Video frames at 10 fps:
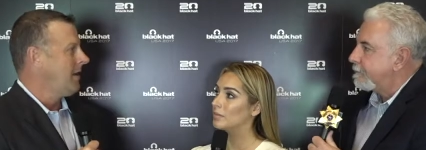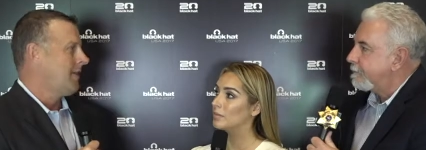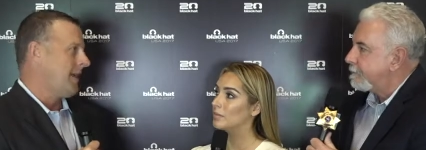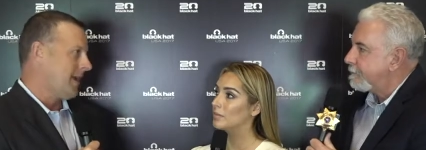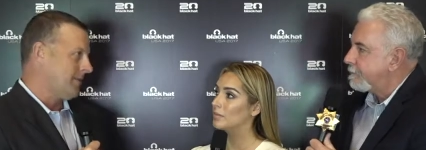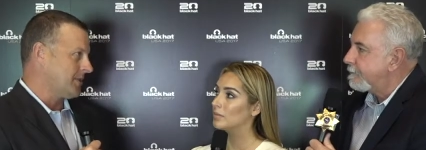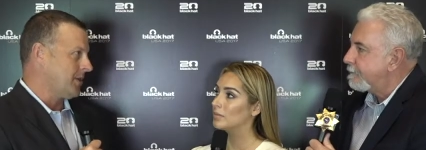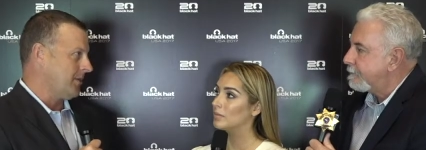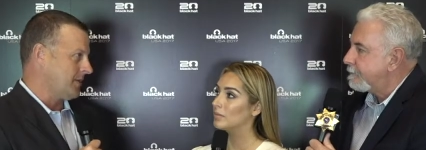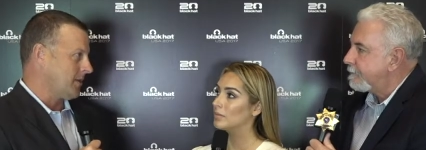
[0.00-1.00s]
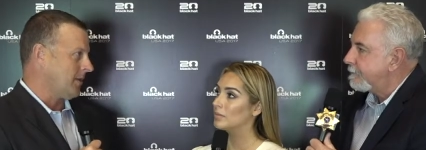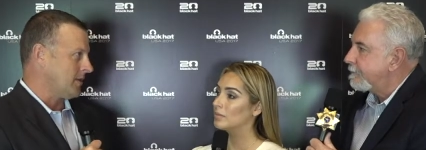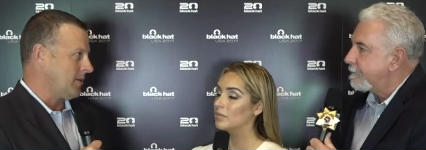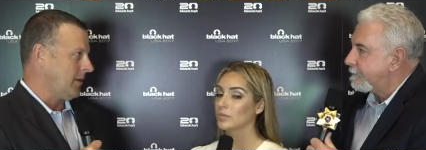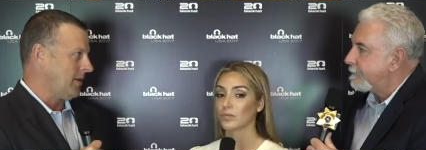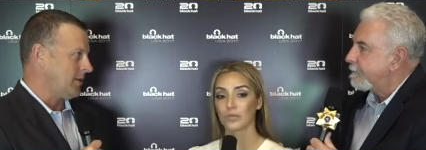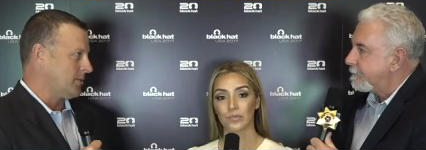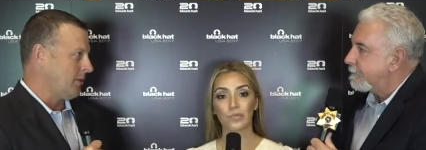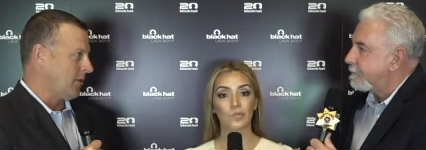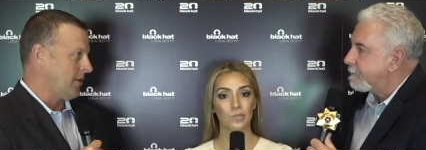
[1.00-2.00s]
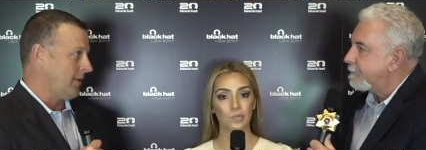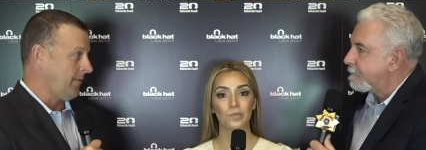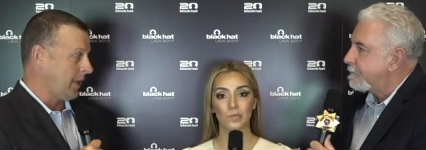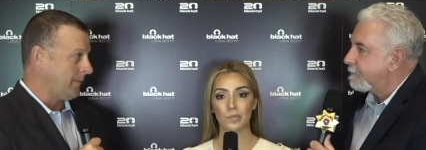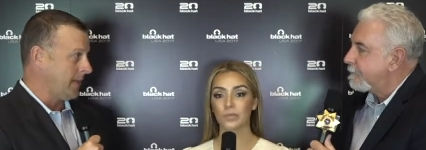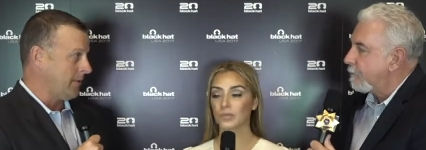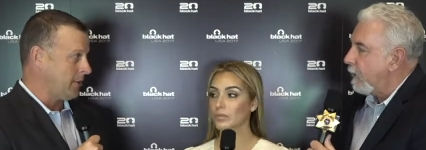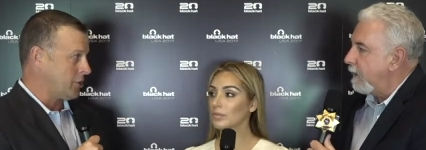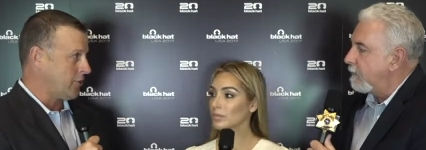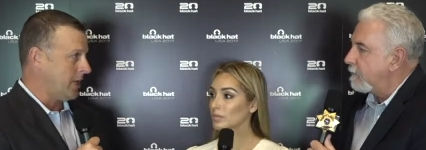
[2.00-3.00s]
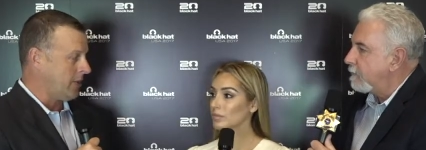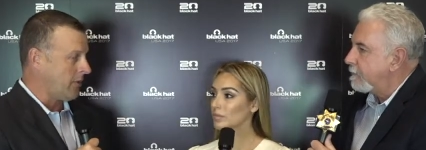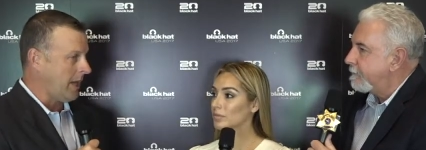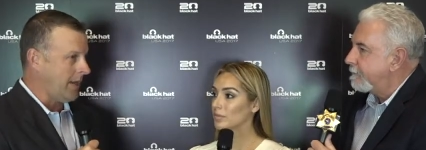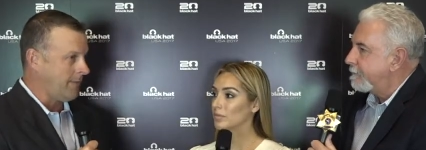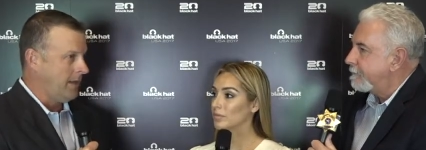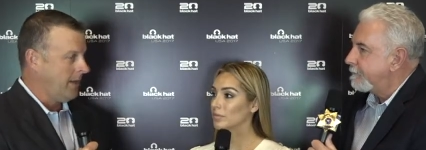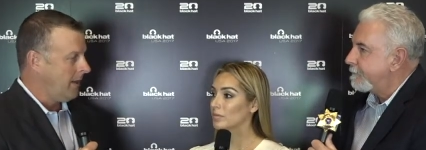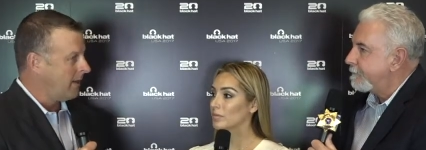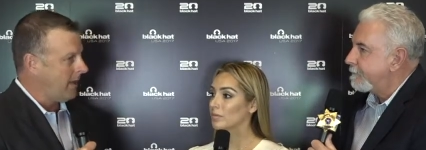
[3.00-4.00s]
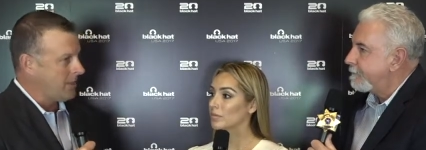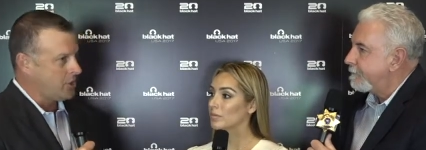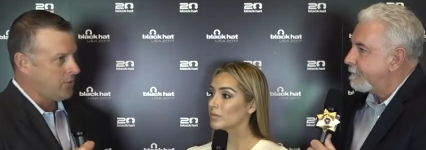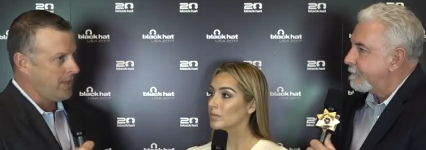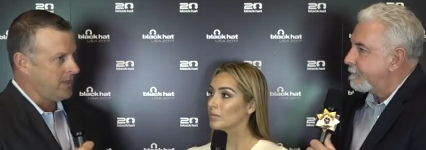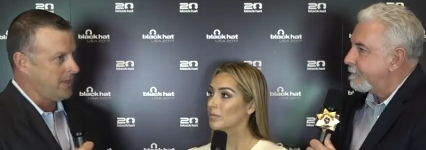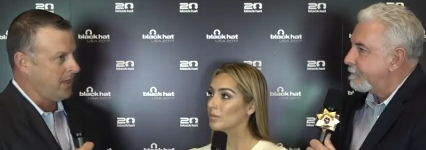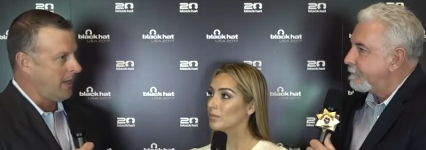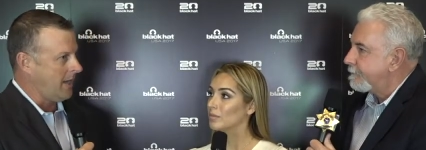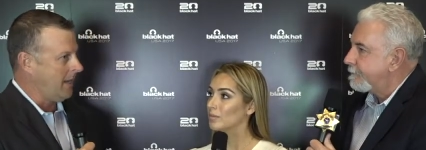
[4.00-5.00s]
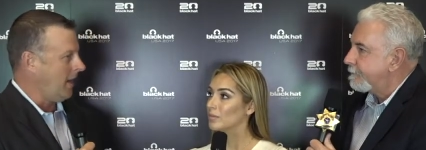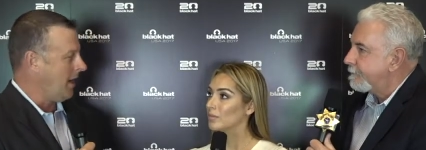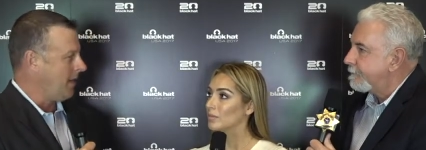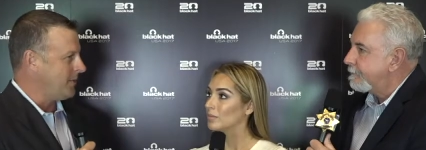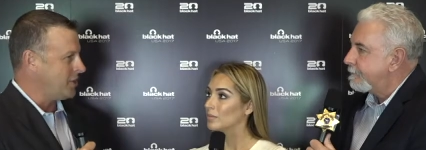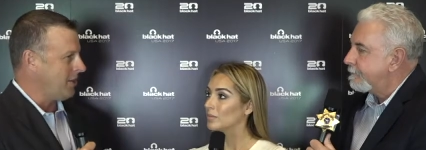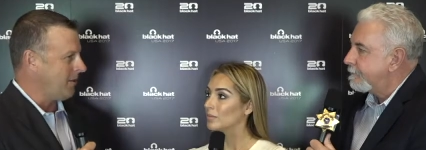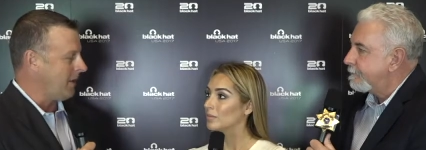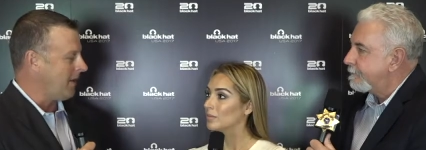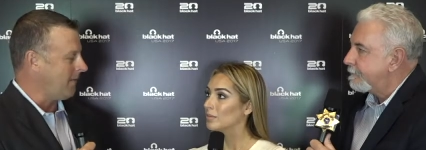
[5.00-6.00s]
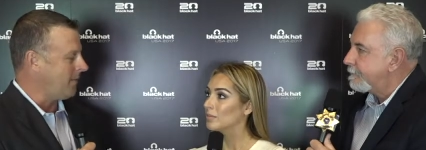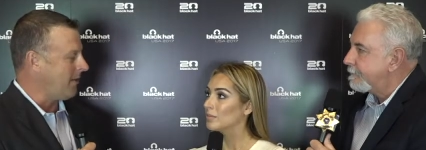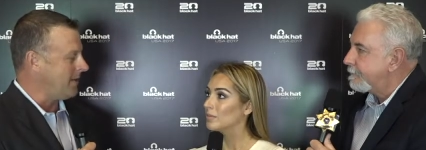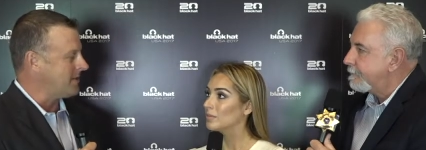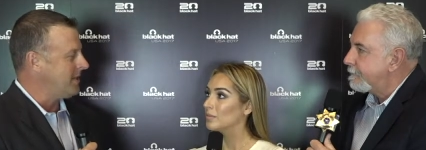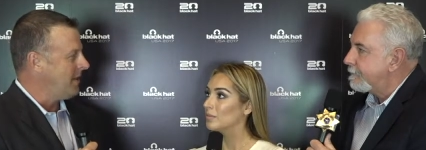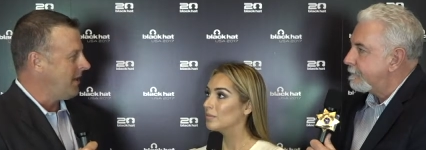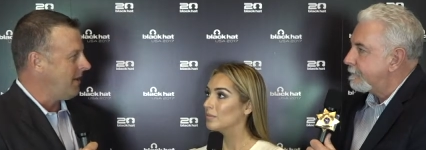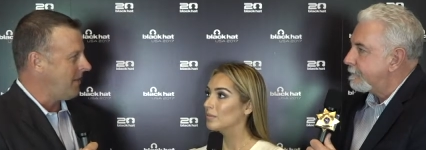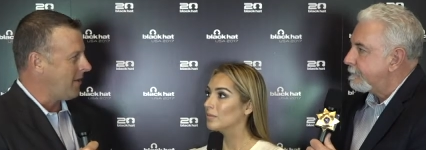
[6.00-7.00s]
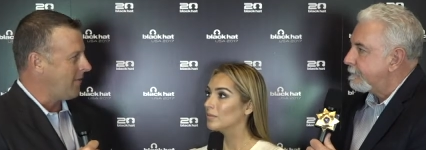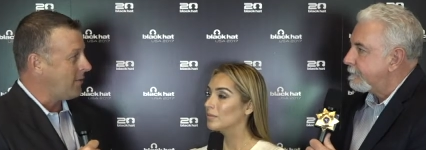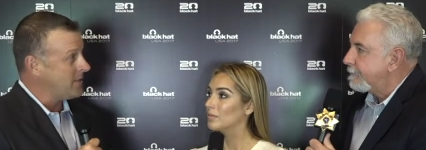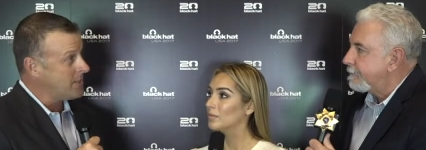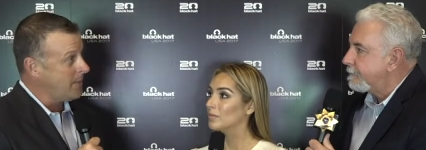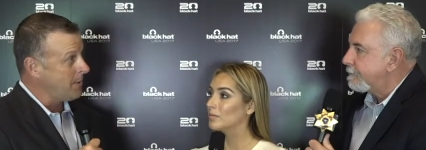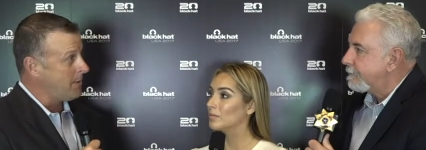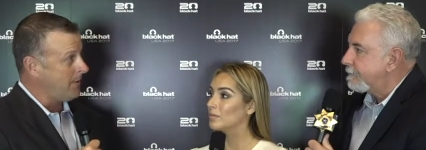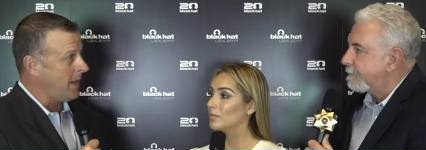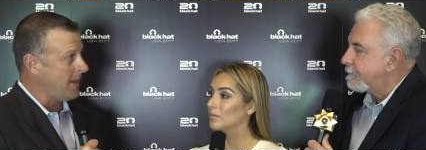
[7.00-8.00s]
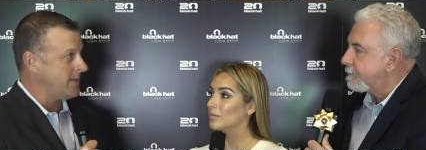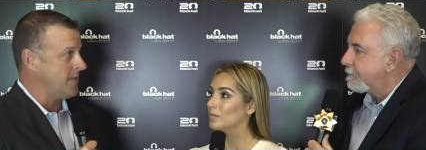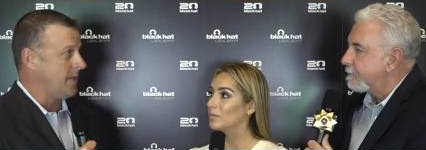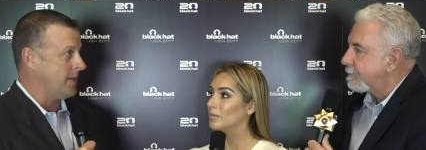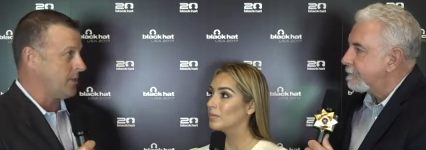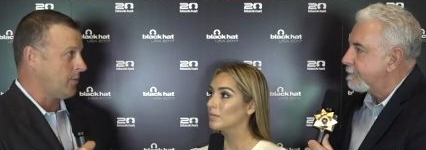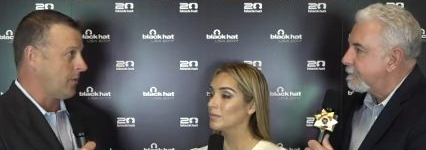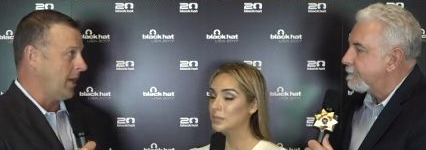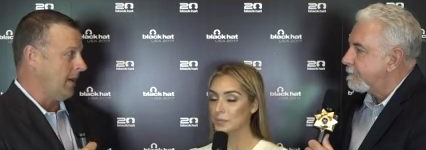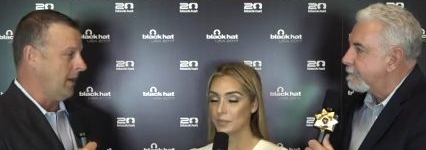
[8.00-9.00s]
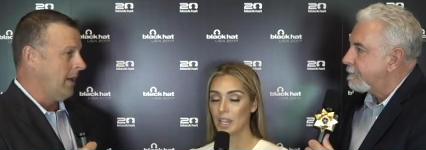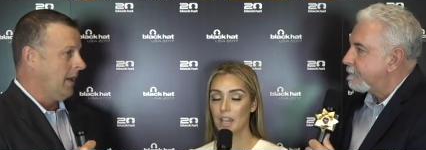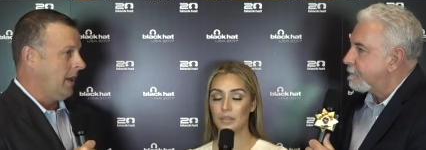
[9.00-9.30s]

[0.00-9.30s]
Speaker 1: the adversary is also getting smarter and developing their right. trade craft. Again, Sharice and I, uh, we share a lot of thoughts uh, that are very similar in the ICS arena. Yeah.